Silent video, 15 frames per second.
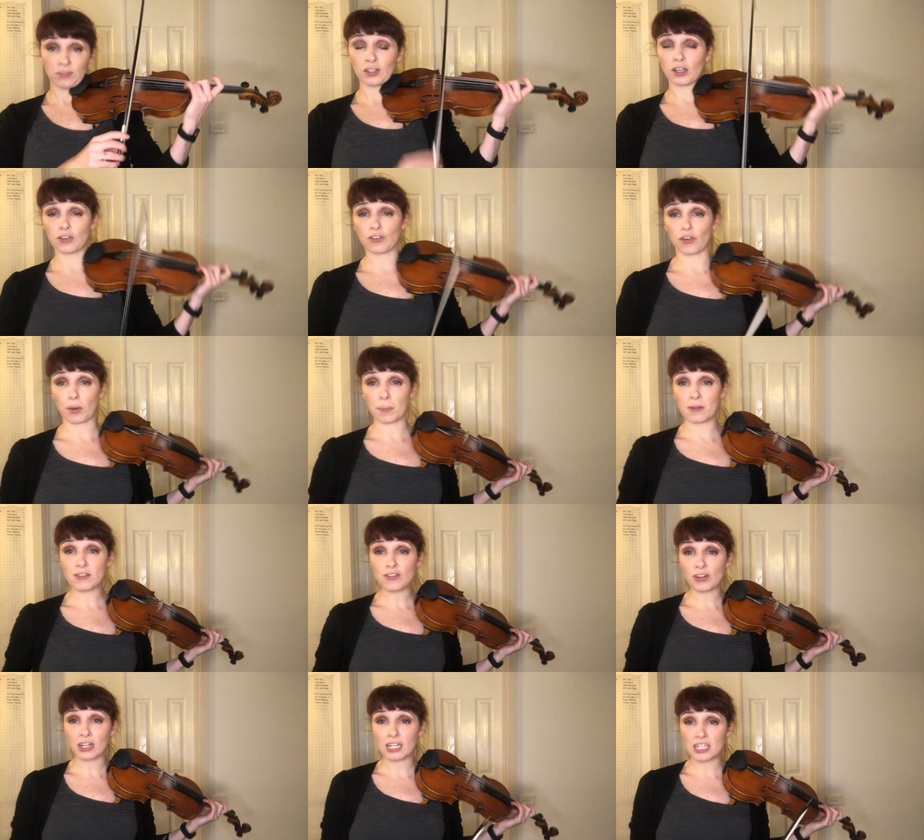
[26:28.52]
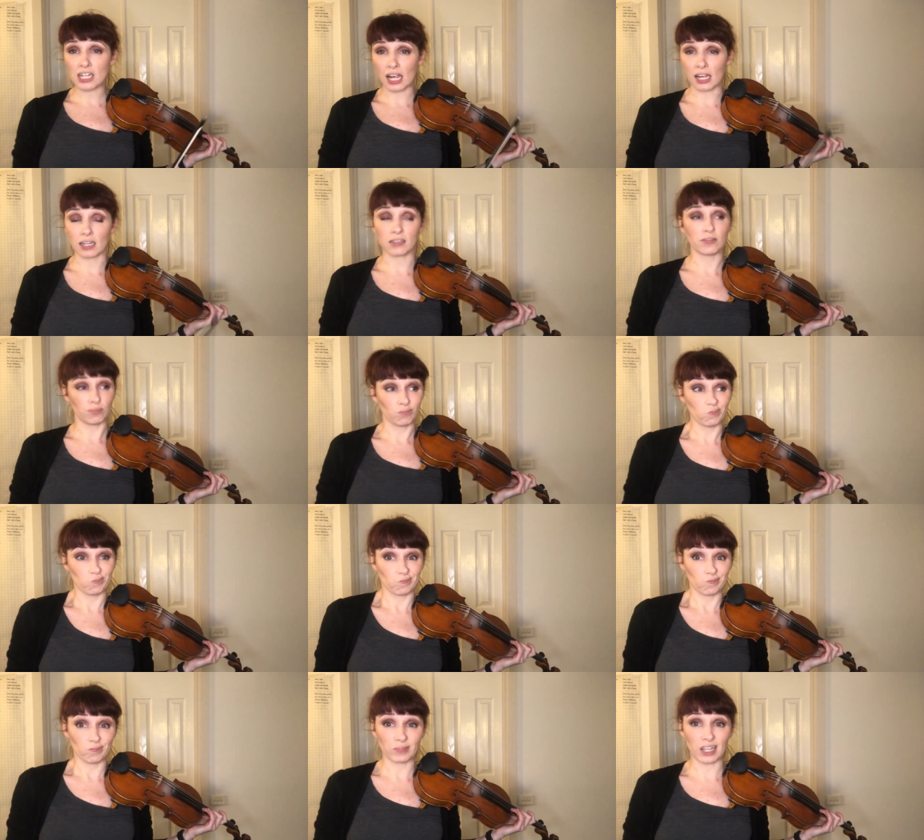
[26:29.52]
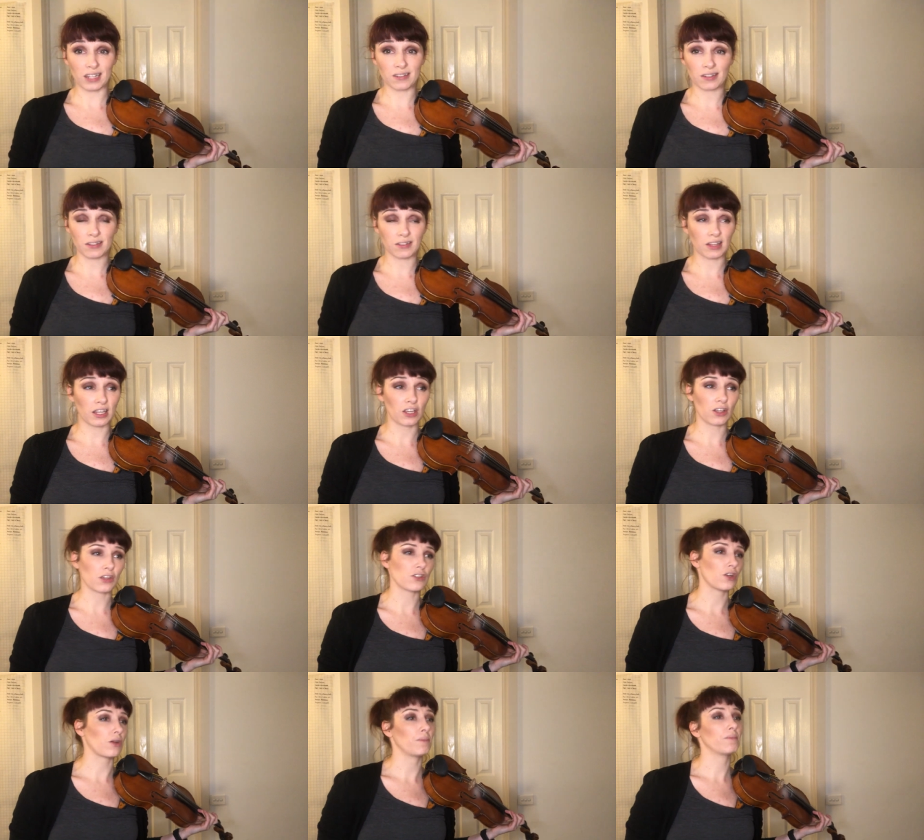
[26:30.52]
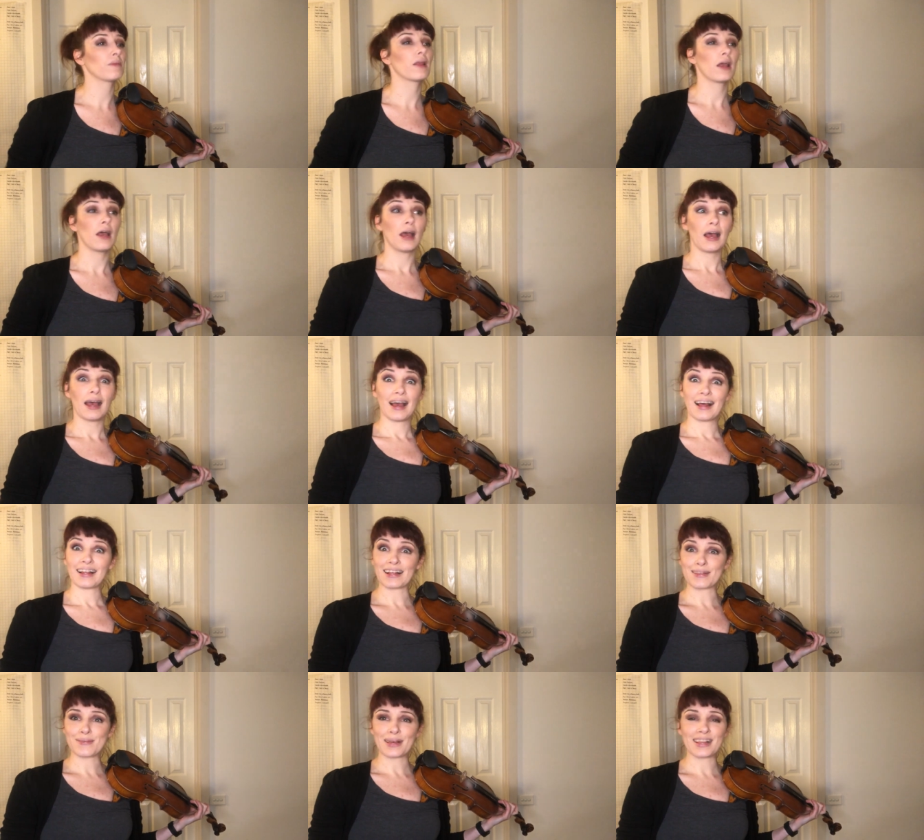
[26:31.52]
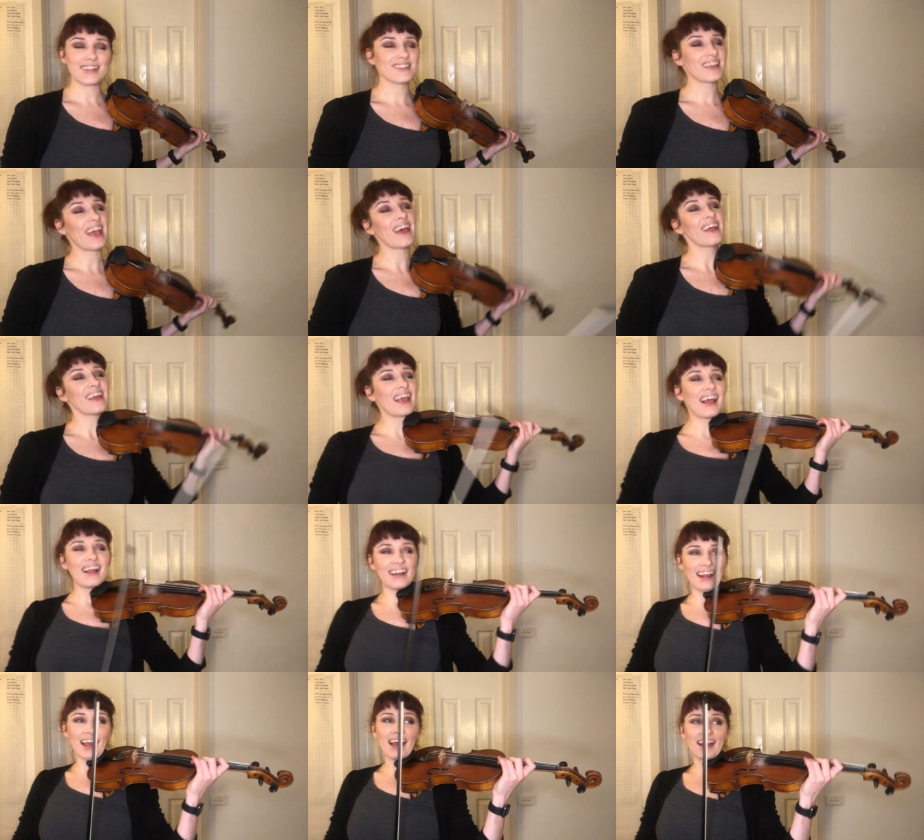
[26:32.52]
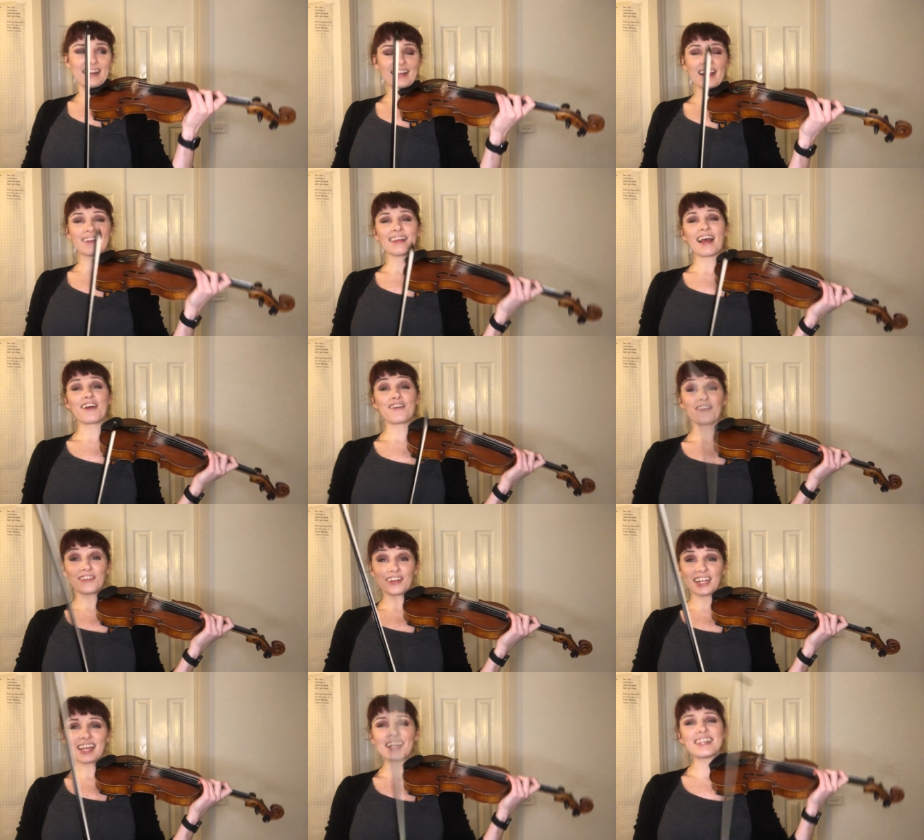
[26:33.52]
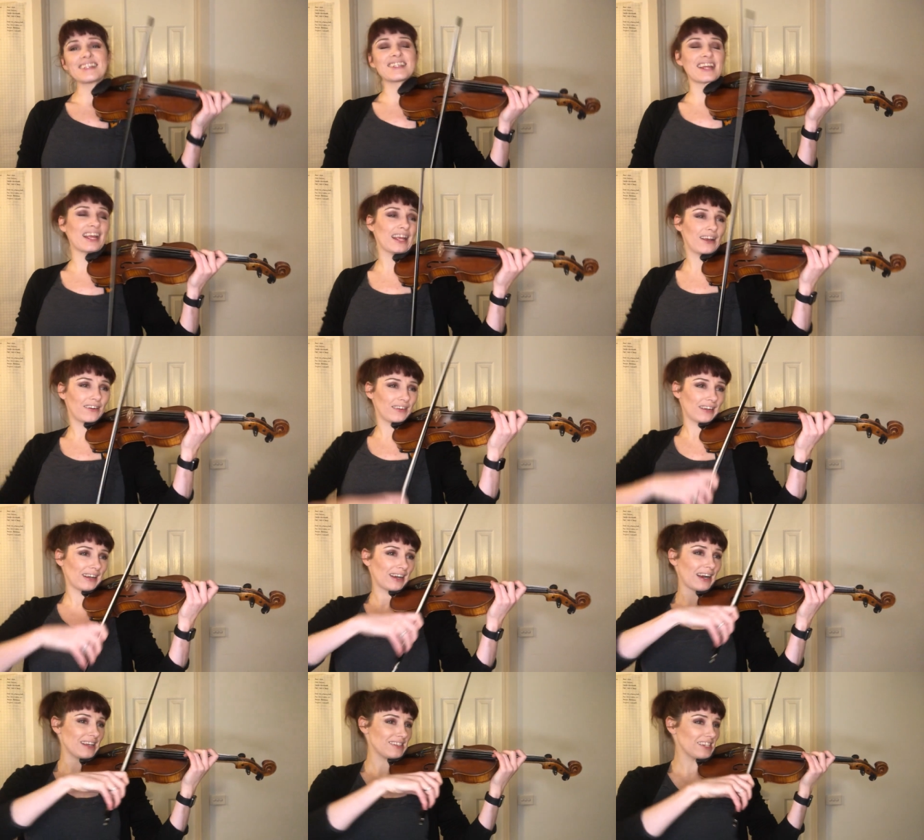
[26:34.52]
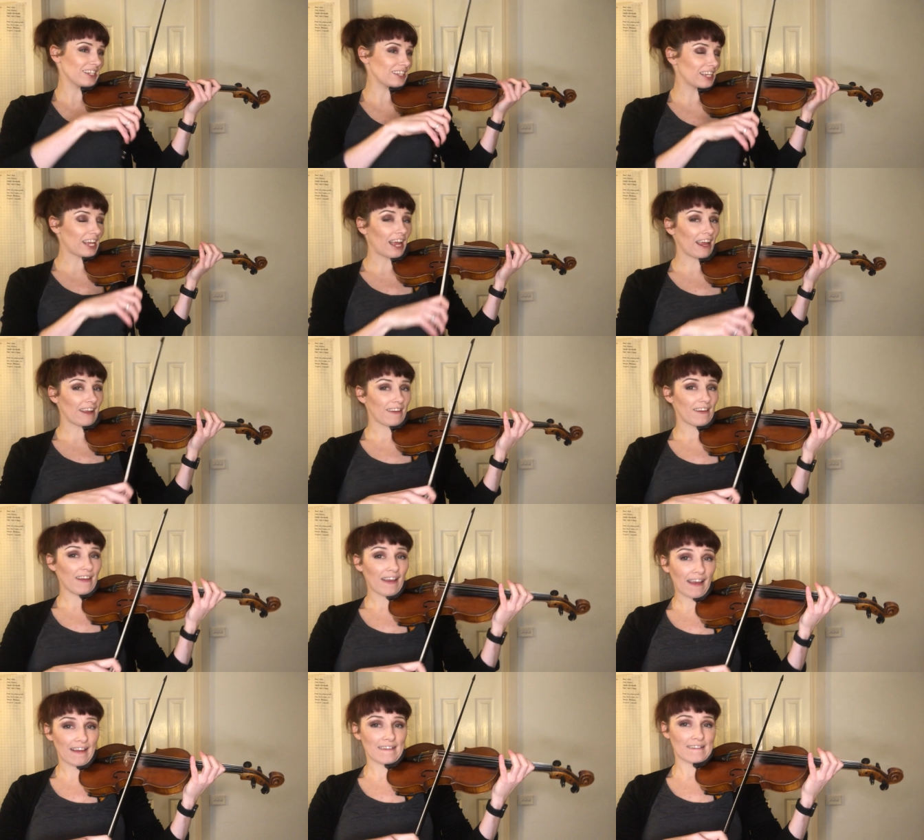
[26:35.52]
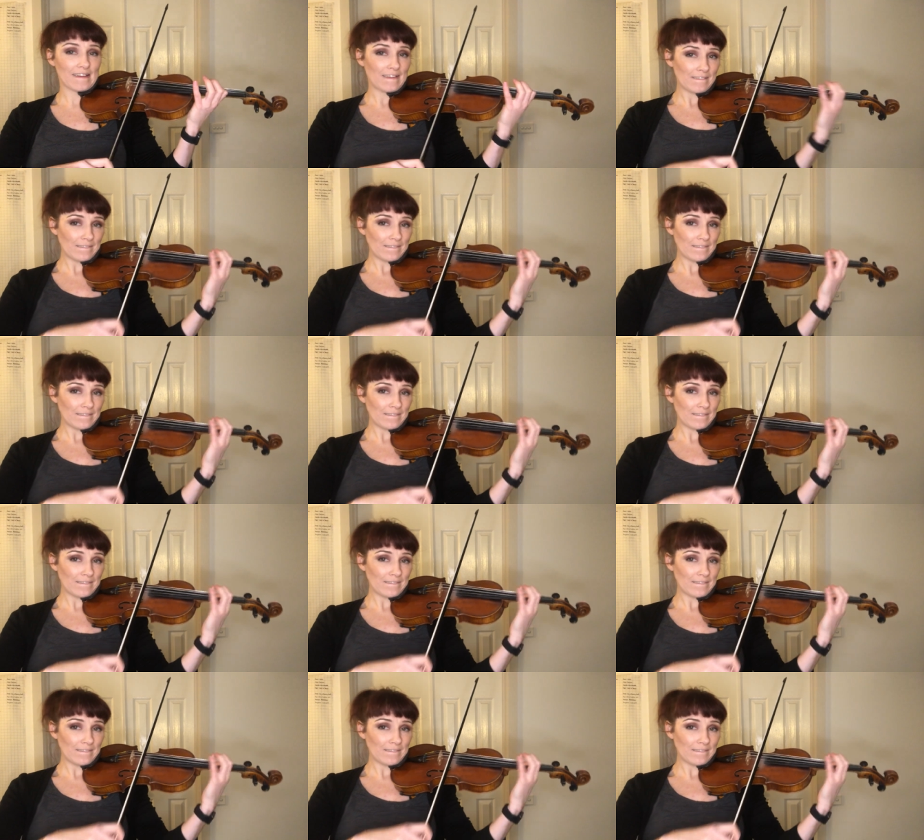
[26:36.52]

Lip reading: use your open string and check it. Easiest thing you can do. Let's play the scale again and get that ringing D, icing on the cake. And.